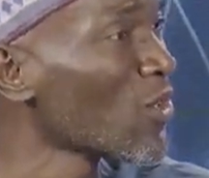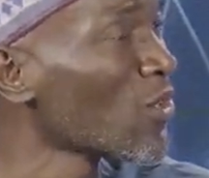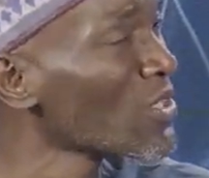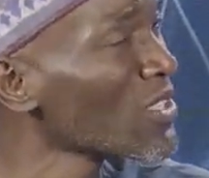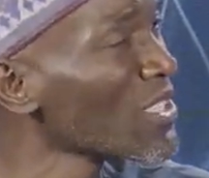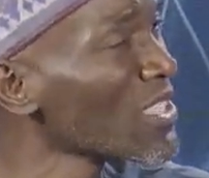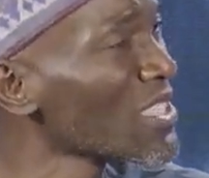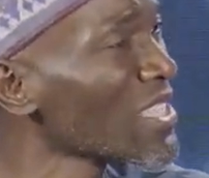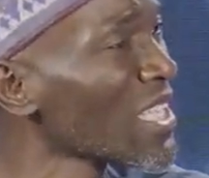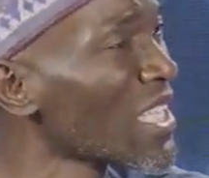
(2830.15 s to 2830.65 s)
or
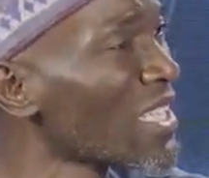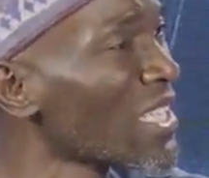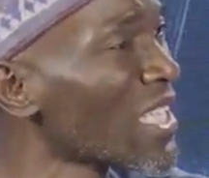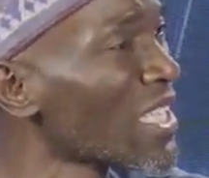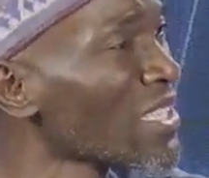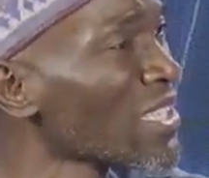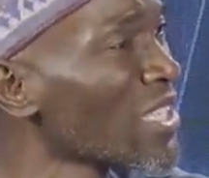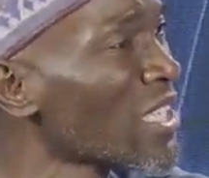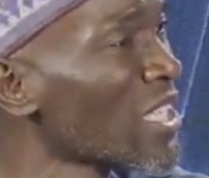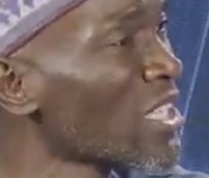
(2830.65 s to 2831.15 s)
things like
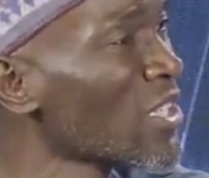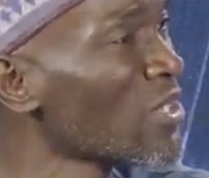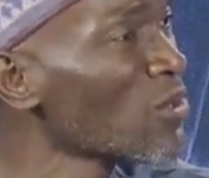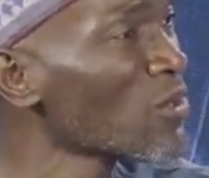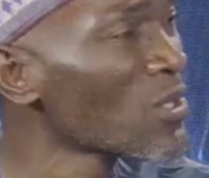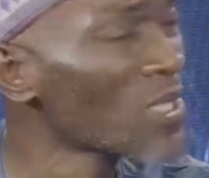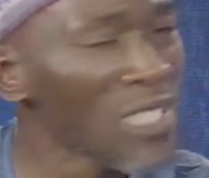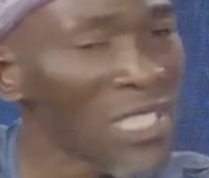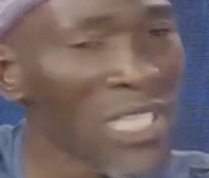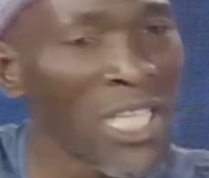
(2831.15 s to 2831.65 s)
that.
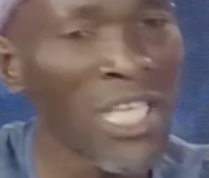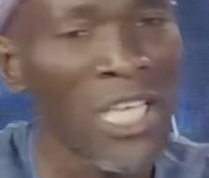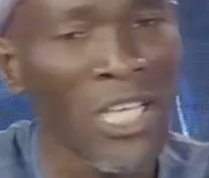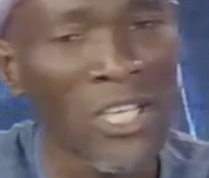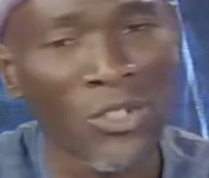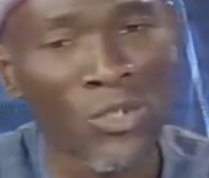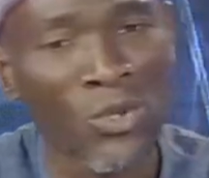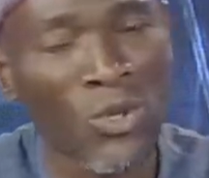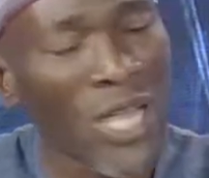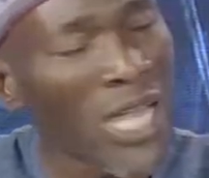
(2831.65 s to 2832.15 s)
You see,
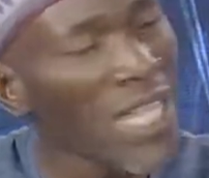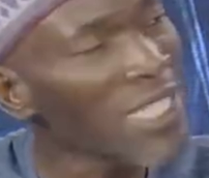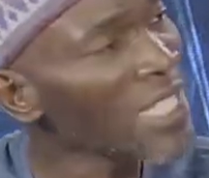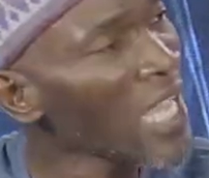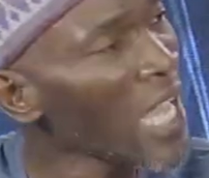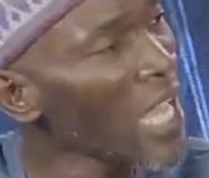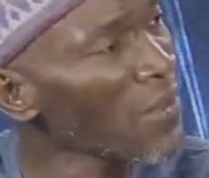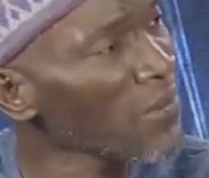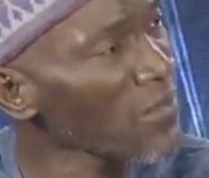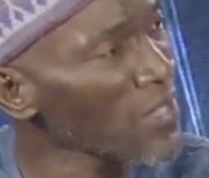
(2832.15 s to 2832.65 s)
you can't
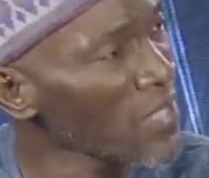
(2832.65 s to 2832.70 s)
have